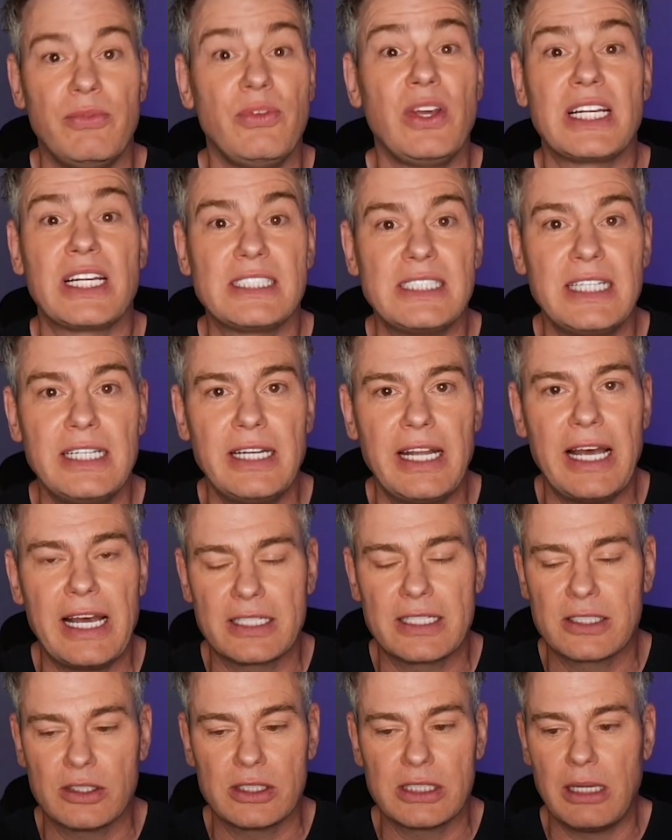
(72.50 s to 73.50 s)
VIX
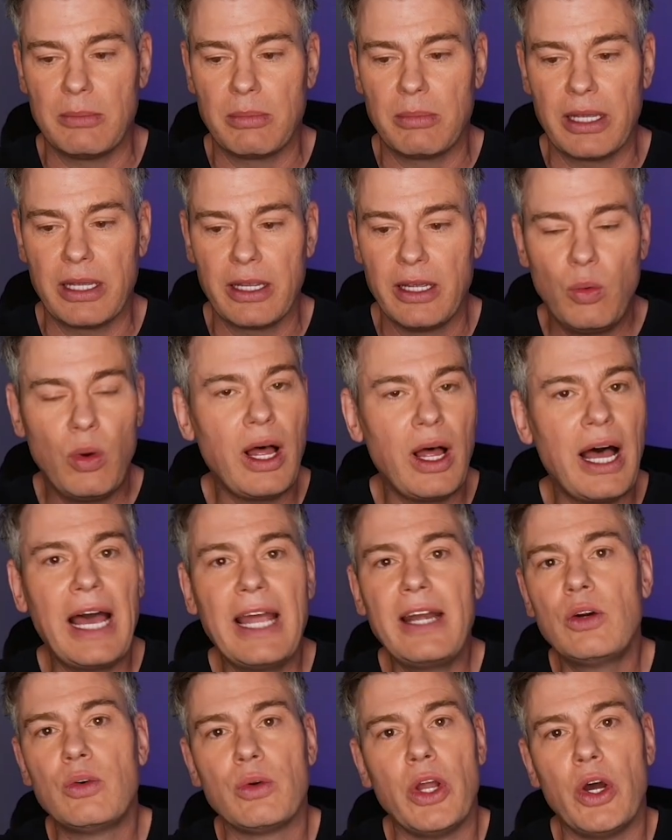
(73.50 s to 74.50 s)
index or something. Well, I
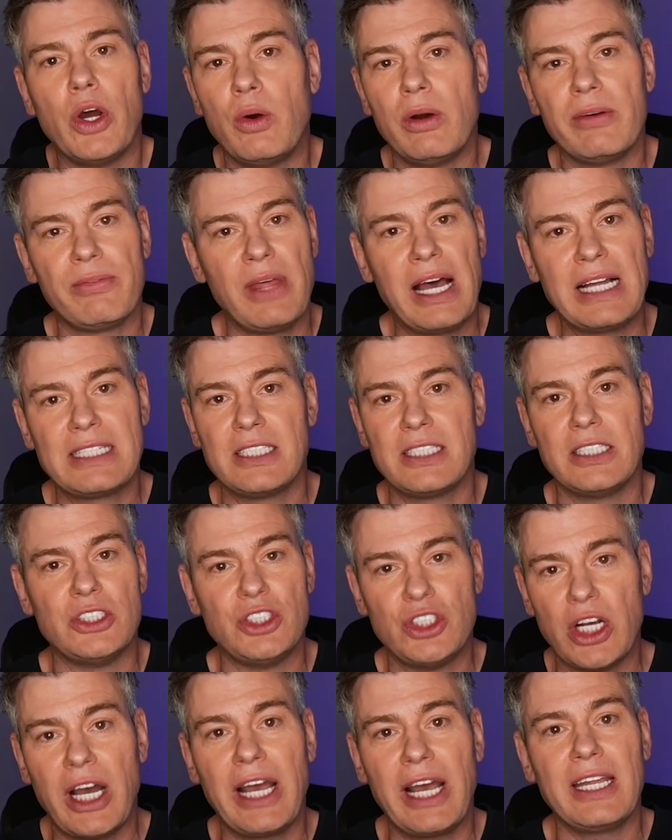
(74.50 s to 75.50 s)
don't know if that's a
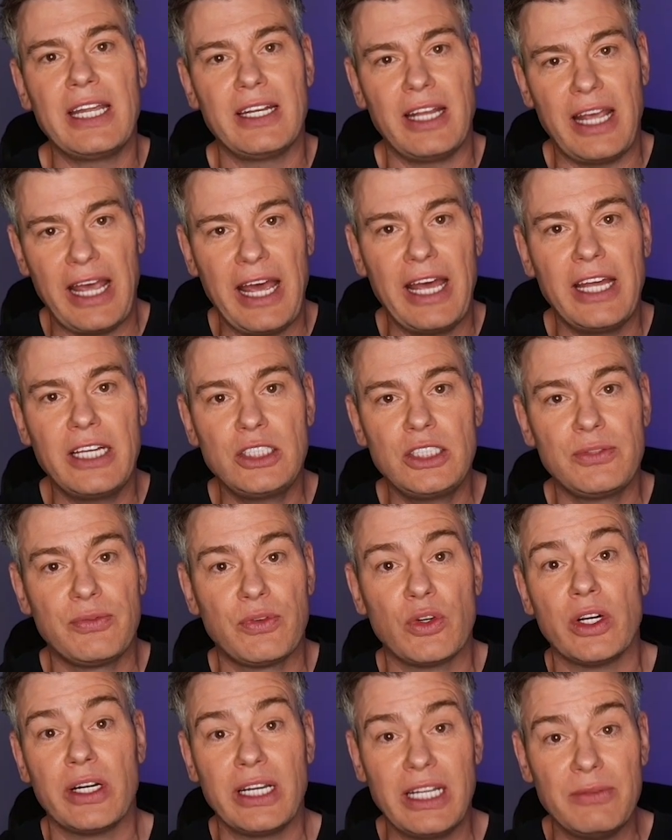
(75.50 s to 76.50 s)
giant hedge
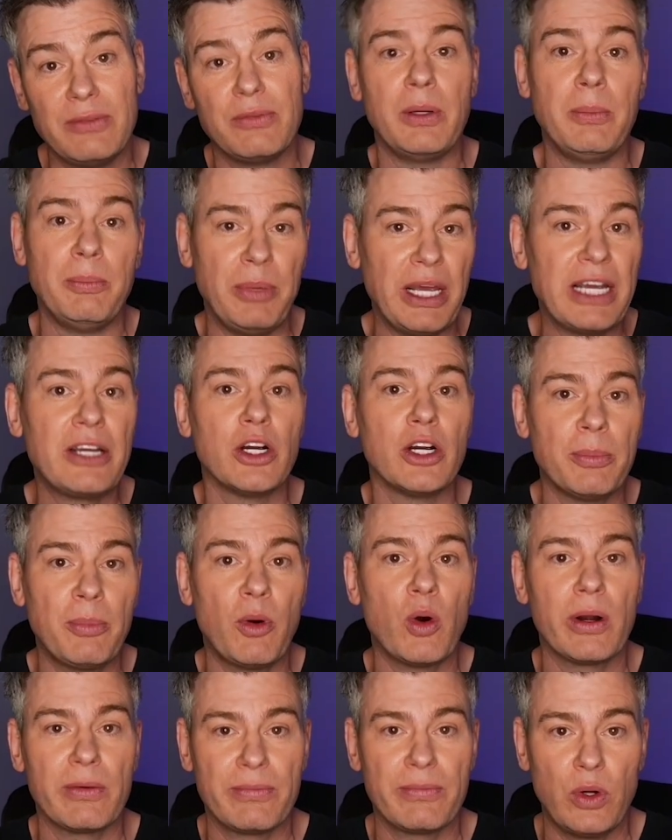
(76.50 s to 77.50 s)
for an even bigger
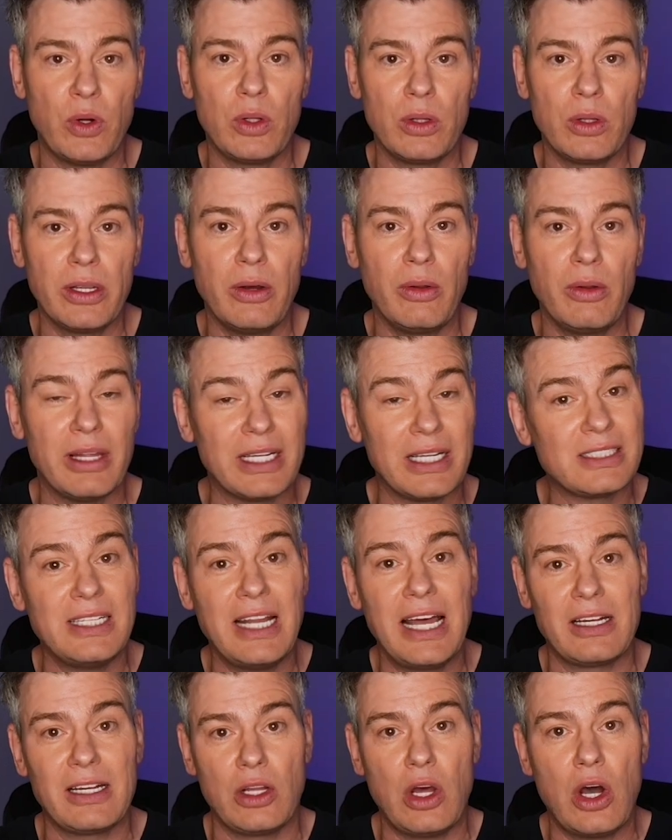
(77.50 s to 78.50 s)
portfolio that's
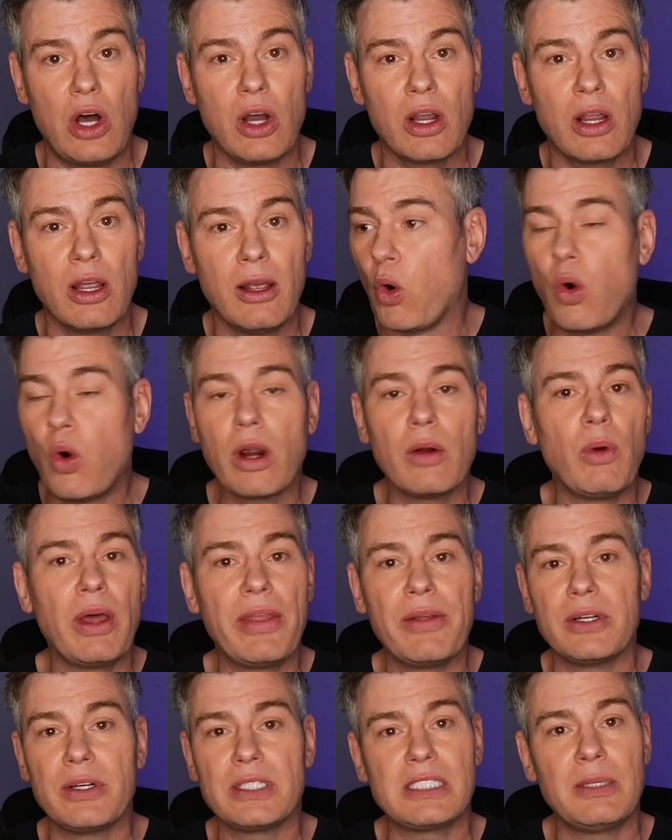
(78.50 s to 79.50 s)
net long, or
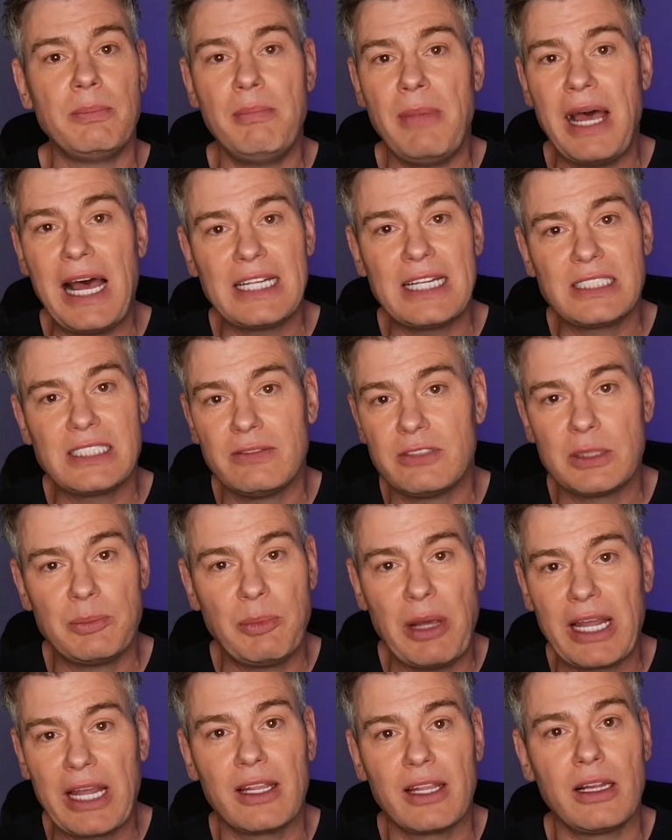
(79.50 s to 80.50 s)
whether it's a massive
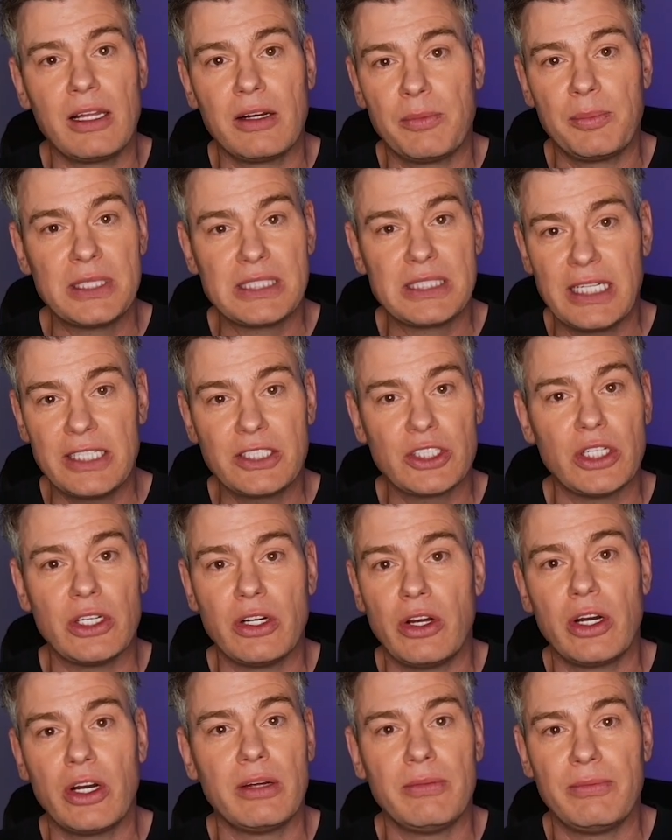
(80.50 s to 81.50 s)
speculative position
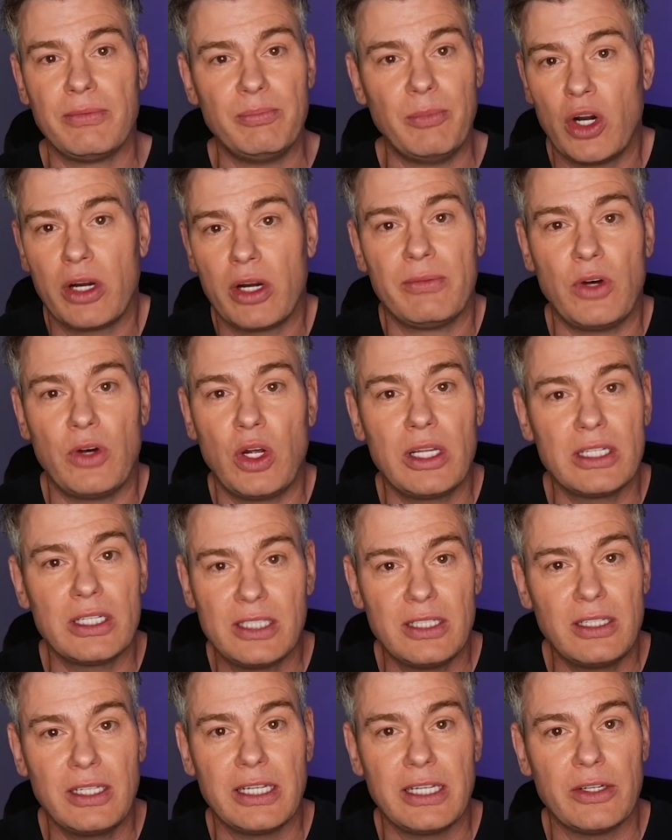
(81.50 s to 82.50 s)
on a
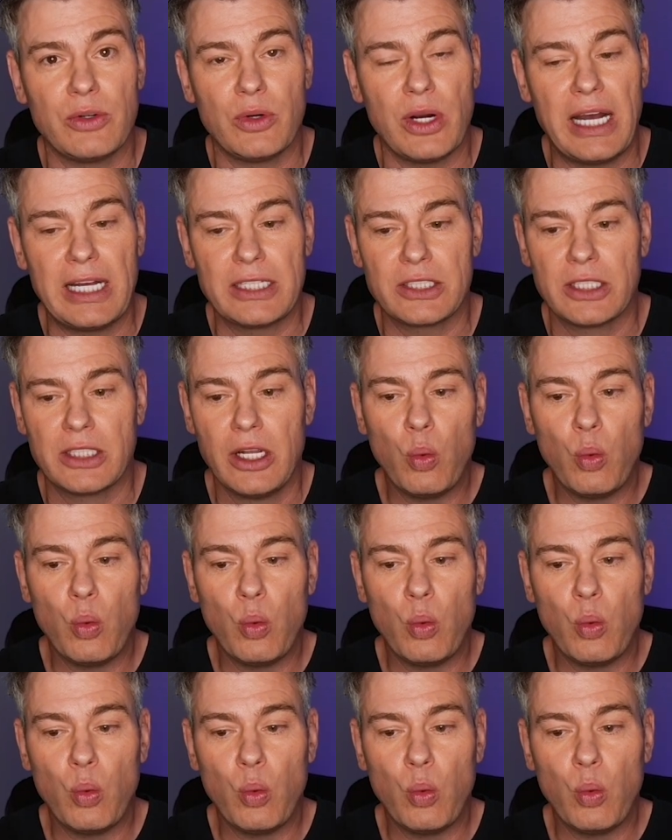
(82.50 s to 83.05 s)
volatility crash.